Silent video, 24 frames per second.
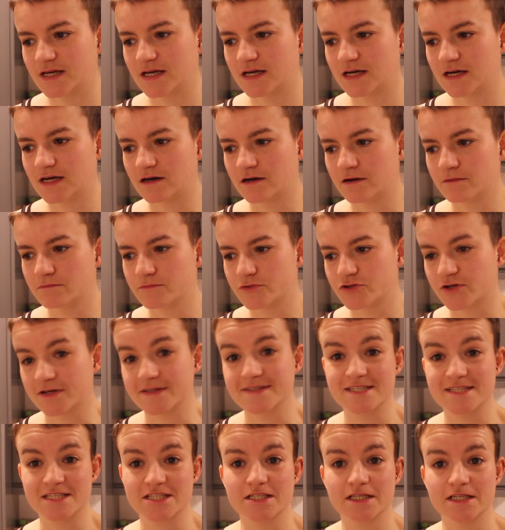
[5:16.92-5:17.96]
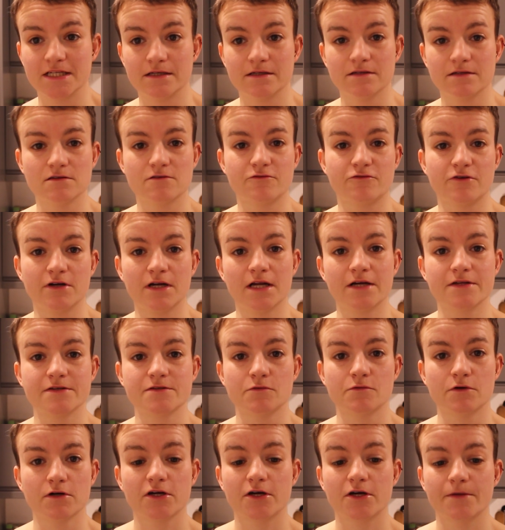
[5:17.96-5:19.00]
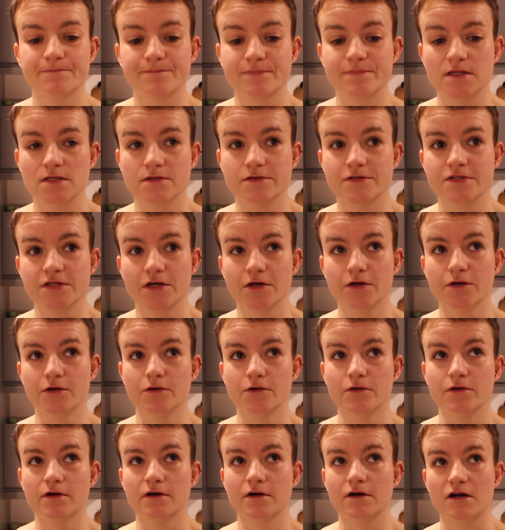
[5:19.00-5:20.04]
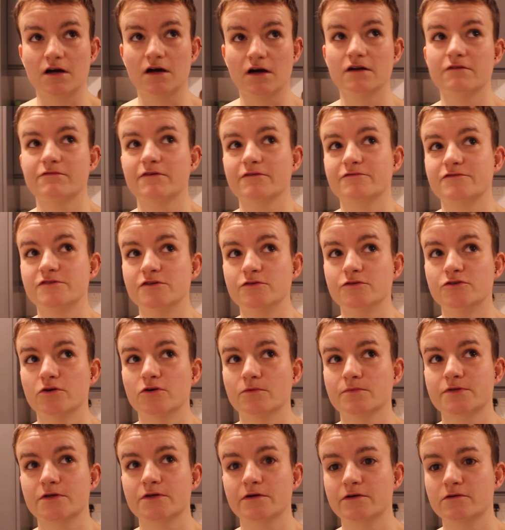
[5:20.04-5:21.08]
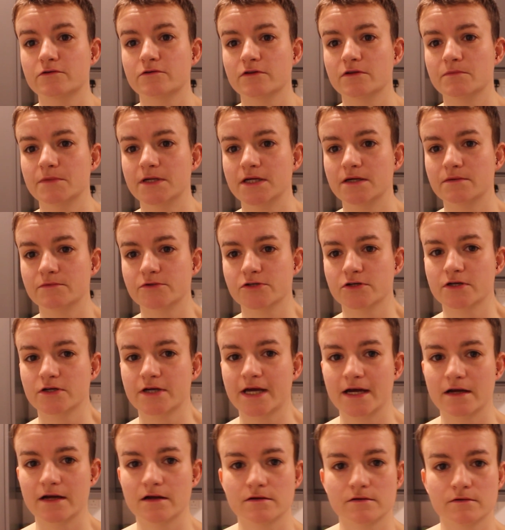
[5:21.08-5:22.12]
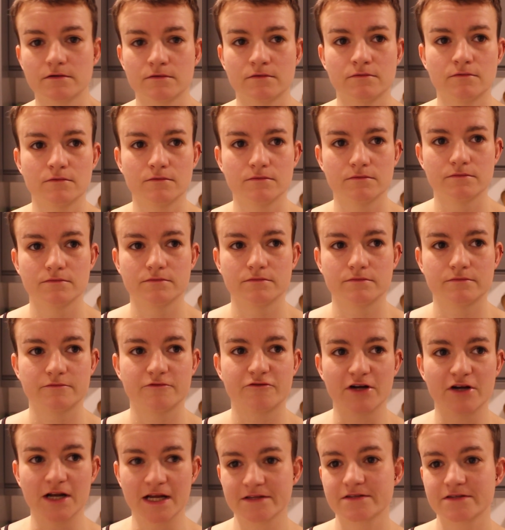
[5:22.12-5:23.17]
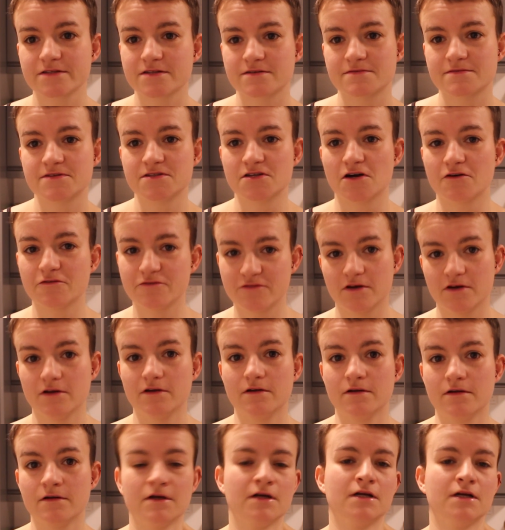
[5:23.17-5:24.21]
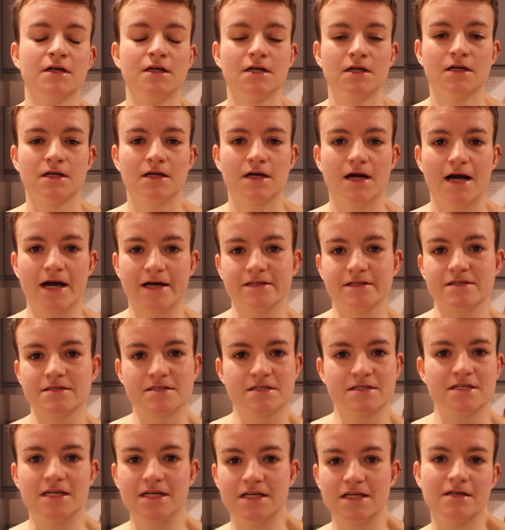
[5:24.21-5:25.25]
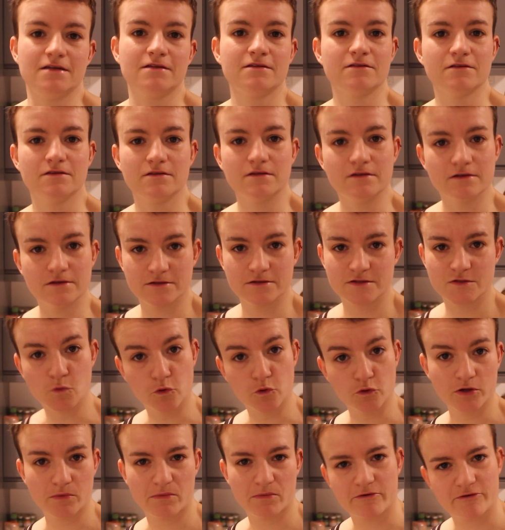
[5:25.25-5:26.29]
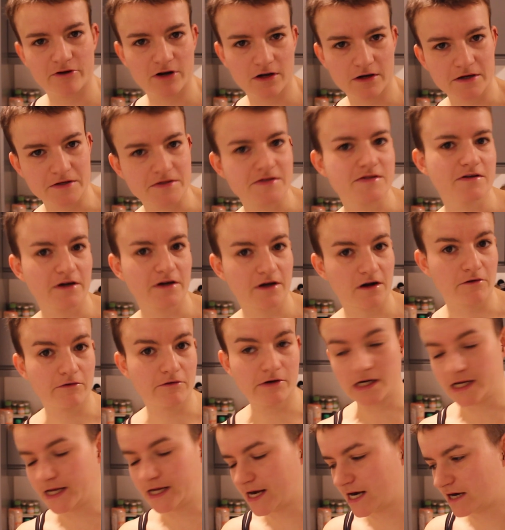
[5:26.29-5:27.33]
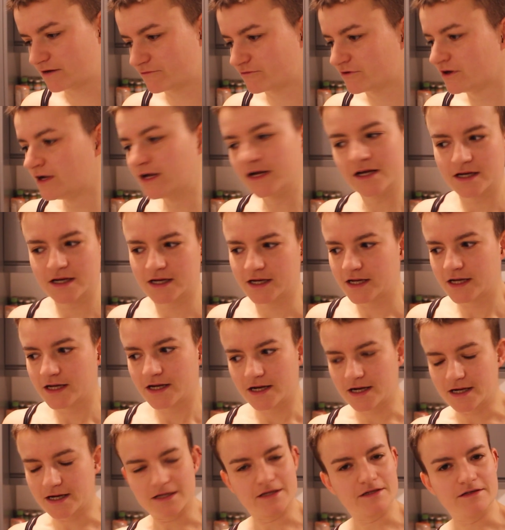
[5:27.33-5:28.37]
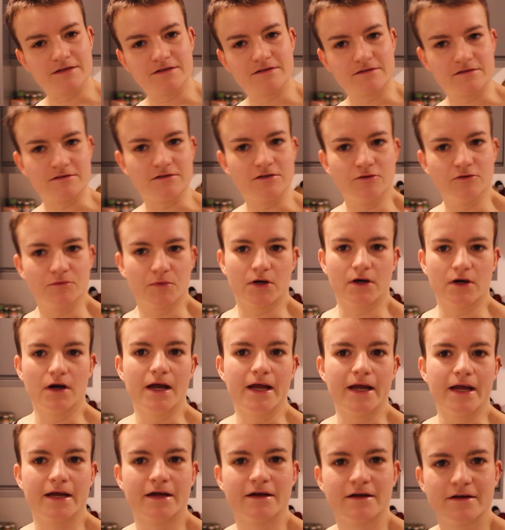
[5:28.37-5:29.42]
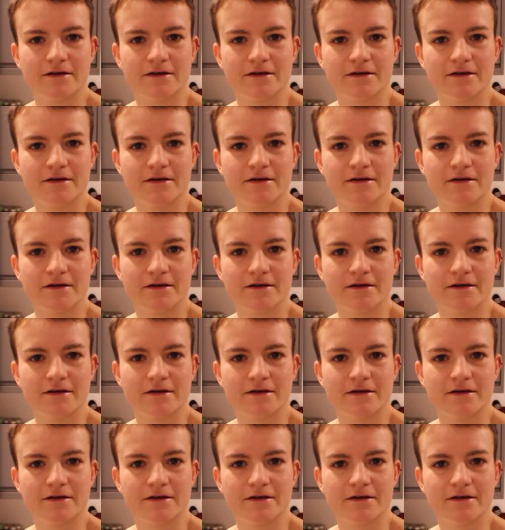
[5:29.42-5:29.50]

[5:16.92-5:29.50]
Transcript: I'm transitioning into freelance work. So I kind of have two jobs going on at the minute. I'm trying to get freelance stuff done and see the small number of clients that I currently have and do my